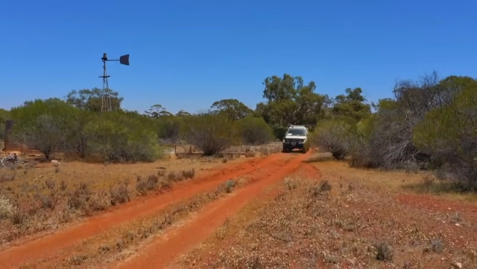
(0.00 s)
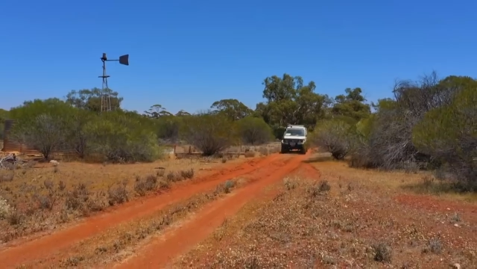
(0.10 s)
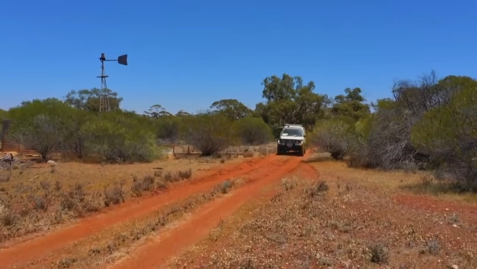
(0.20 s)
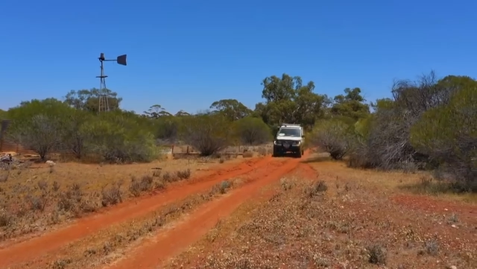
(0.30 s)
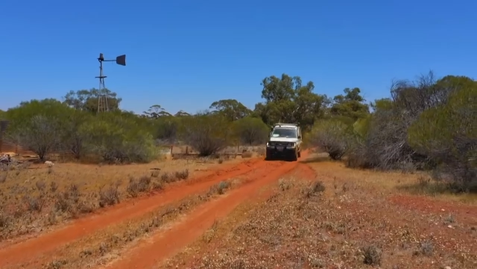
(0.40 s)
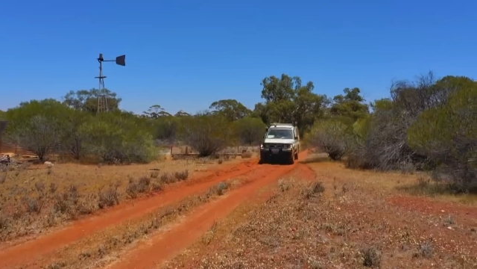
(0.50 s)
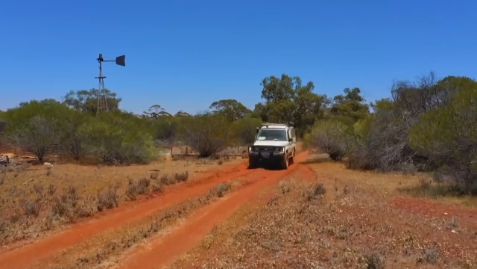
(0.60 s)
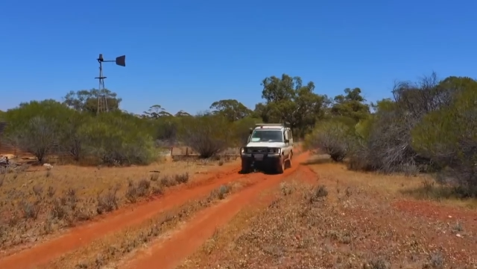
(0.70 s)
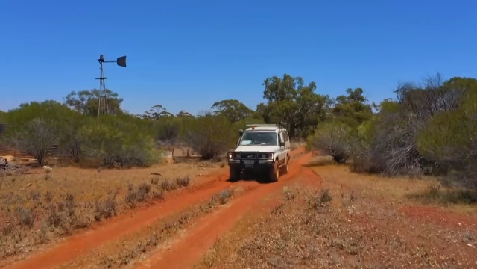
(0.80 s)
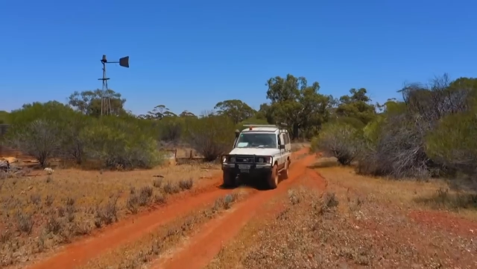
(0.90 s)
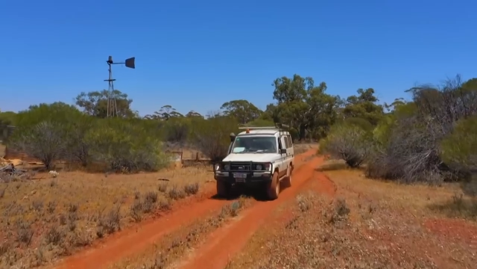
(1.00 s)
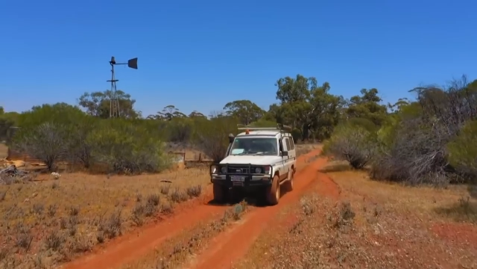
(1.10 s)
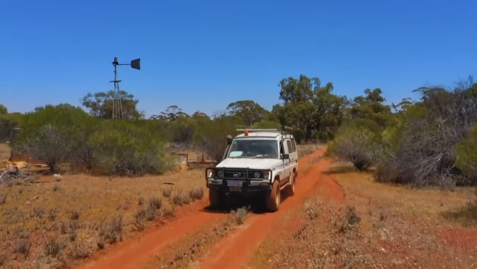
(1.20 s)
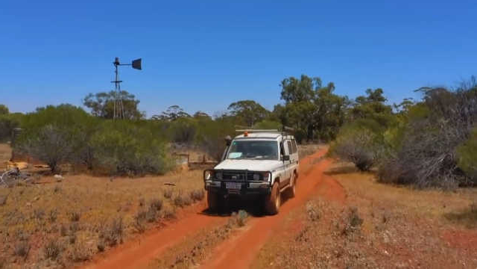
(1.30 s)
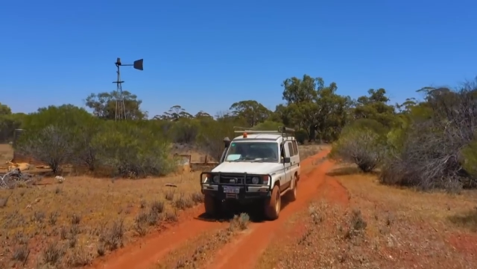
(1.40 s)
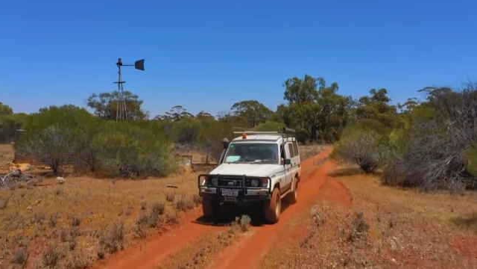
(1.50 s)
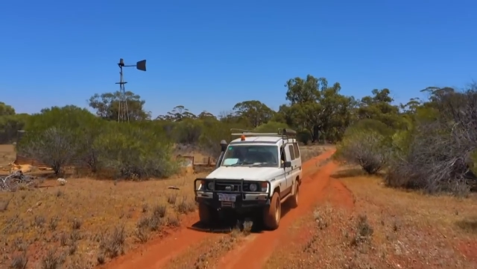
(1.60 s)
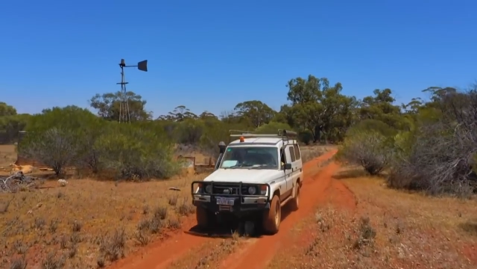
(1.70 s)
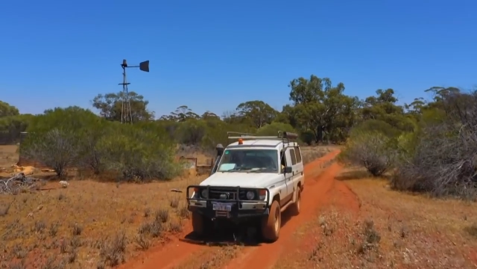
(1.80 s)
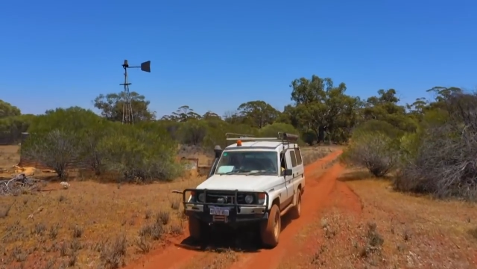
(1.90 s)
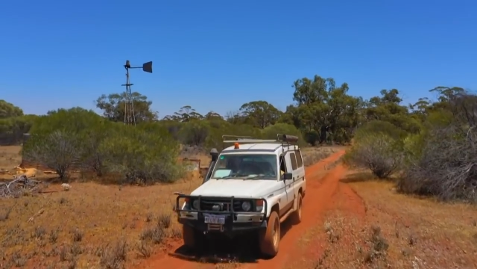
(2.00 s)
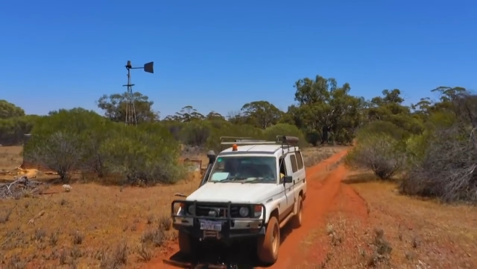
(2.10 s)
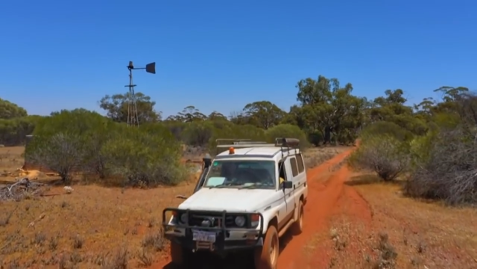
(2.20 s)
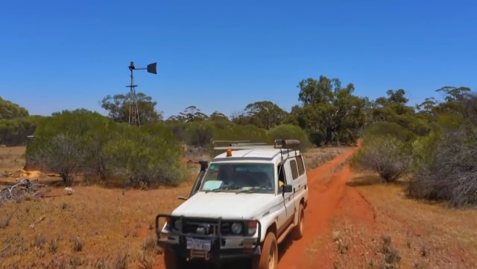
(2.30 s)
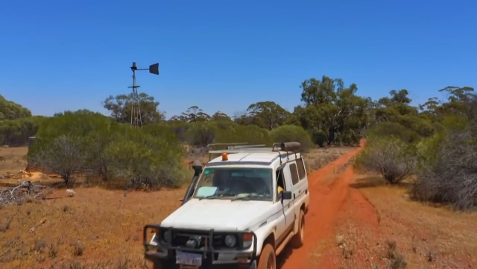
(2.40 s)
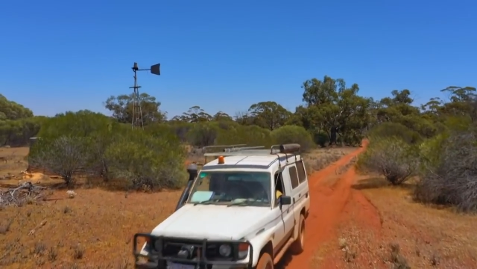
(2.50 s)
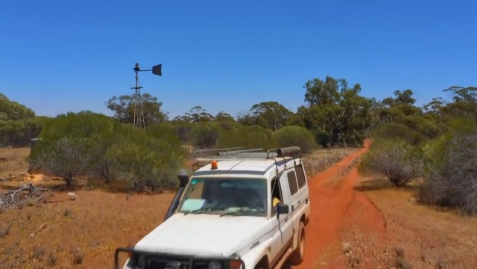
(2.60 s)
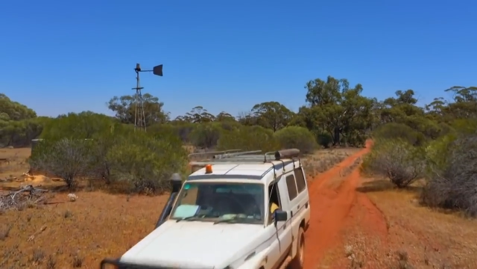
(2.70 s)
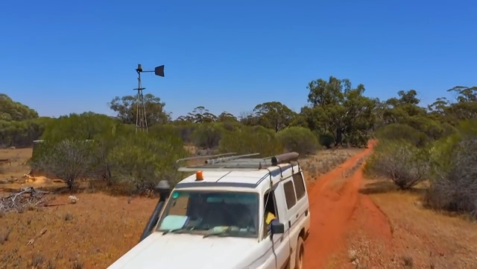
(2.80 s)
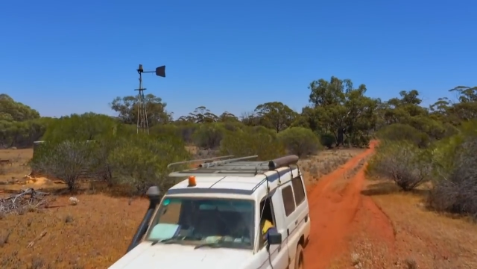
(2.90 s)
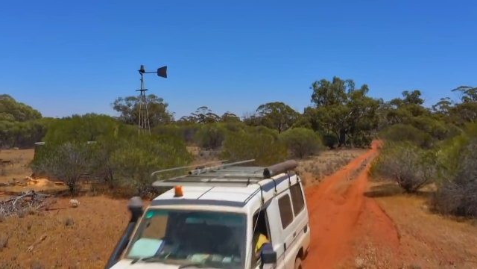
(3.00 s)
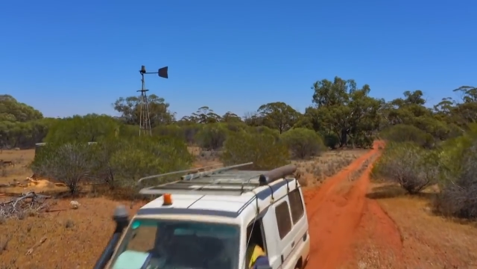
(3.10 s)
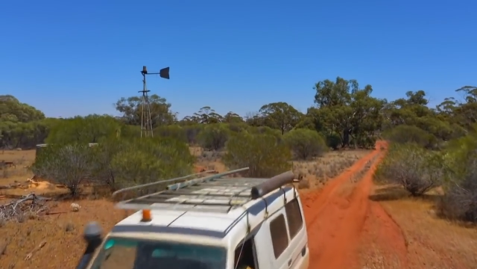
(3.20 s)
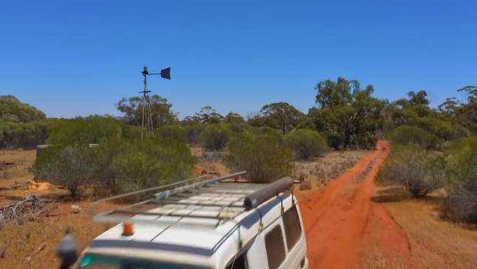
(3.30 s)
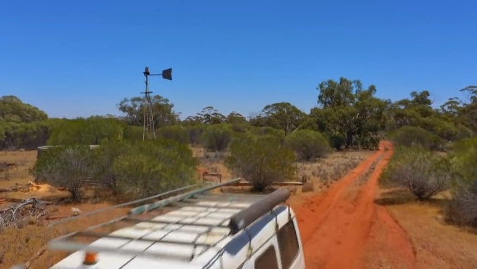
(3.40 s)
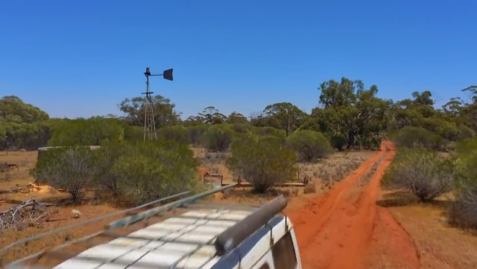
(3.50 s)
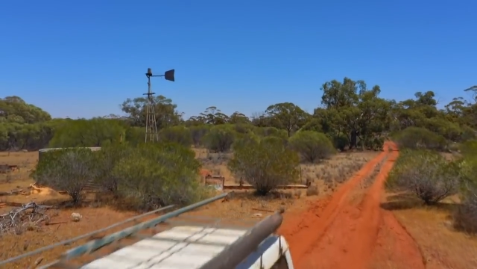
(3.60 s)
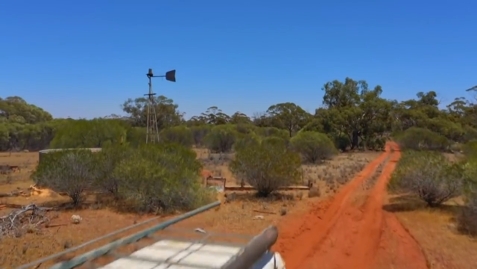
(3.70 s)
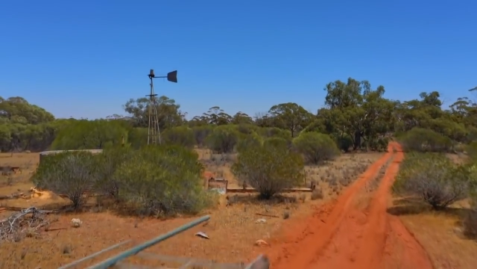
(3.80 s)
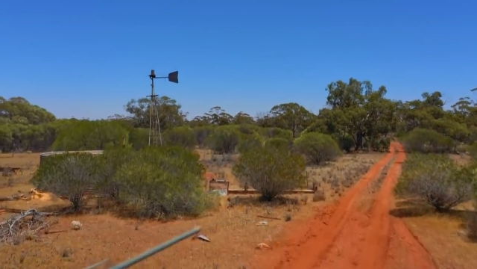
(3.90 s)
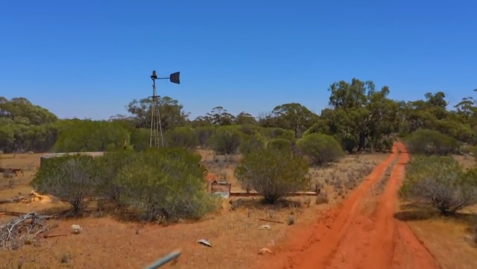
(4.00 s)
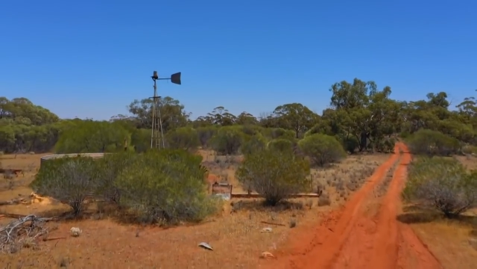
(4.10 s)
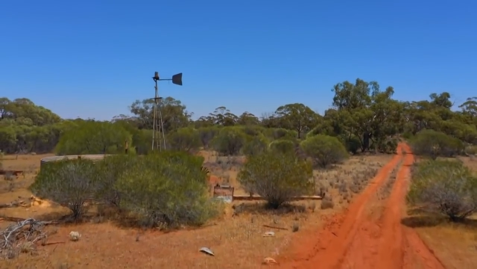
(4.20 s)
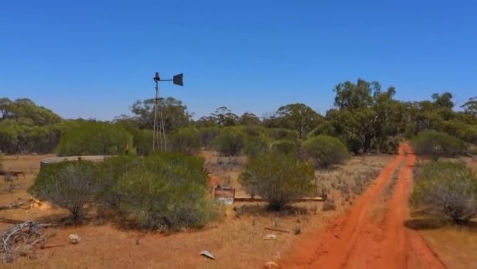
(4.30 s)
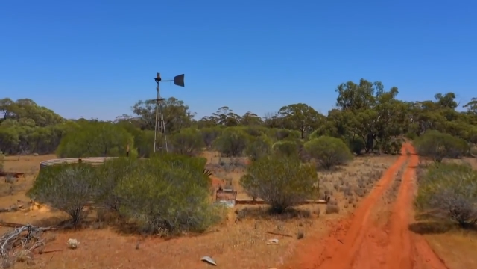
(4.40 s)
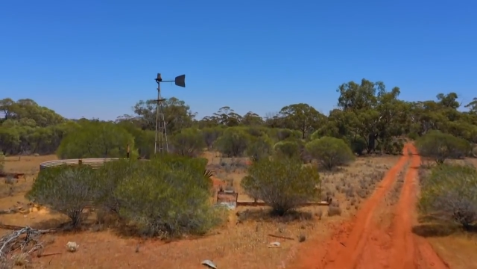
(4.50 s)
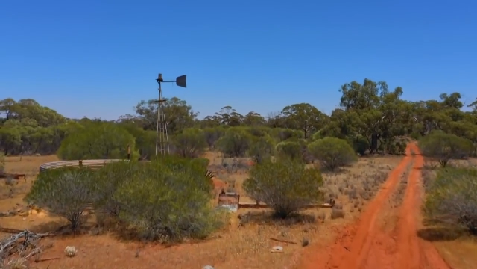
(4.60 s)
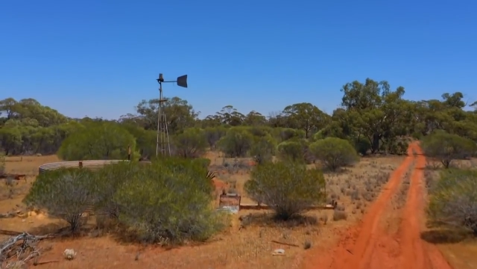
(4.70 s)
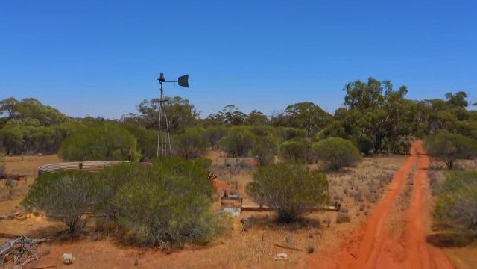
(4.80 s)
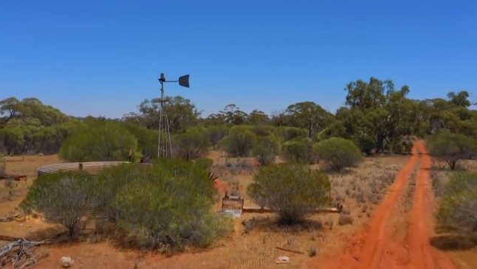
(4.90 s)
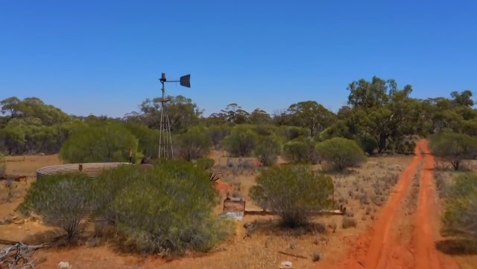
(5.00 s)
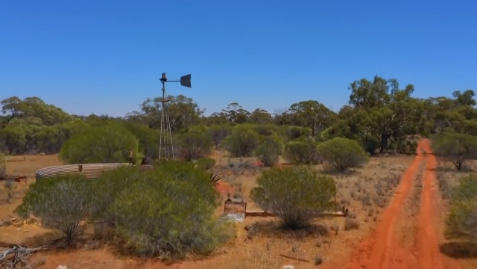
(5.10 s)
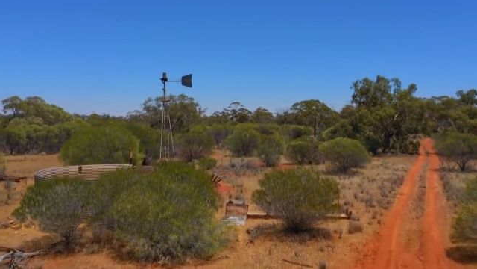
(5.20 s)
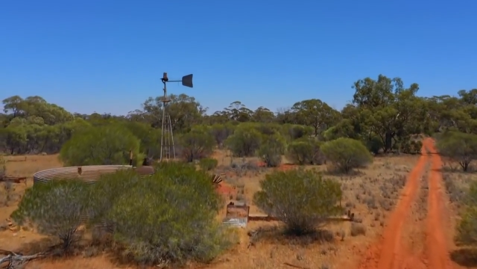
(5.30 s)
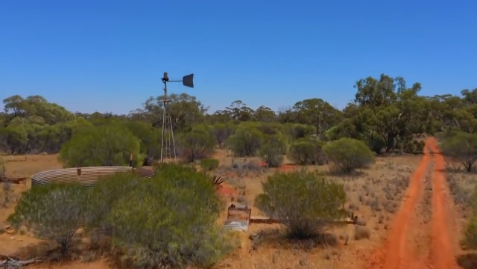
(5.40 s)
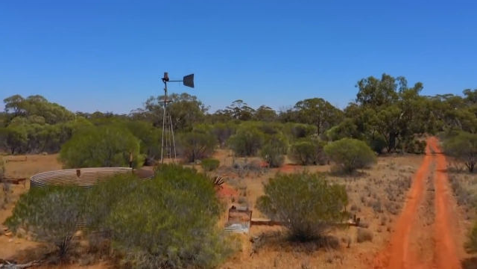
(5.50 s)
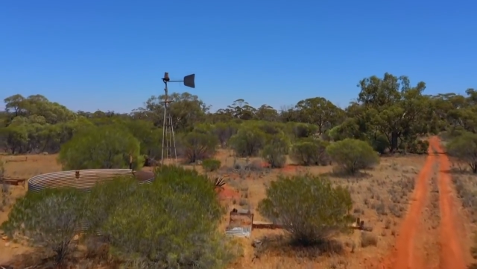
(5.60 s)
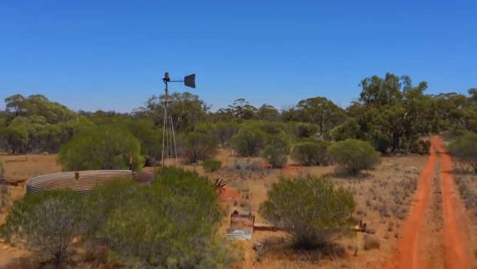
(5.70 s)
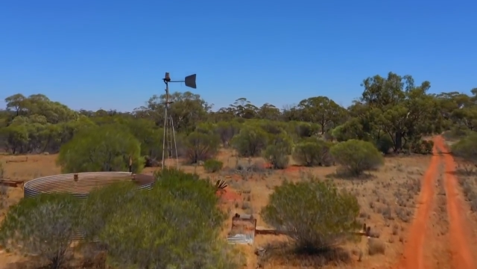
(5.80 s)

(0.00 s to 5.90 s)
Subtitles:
Nobody's mouth can be seen.